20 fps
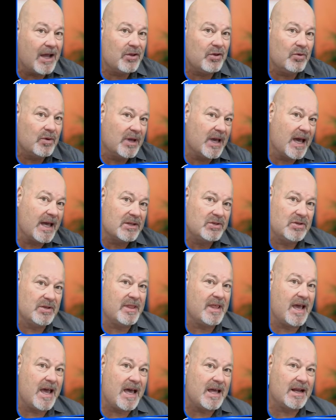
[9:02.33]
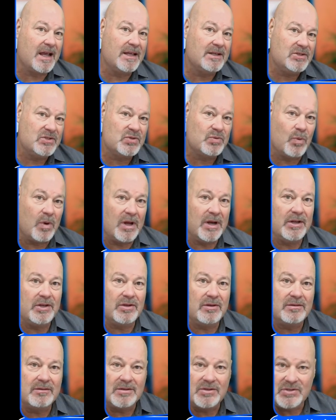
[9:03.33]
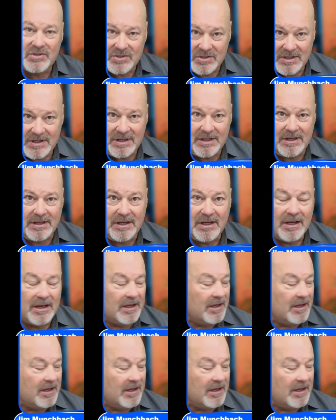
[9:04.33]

you got to that. I just wanted to see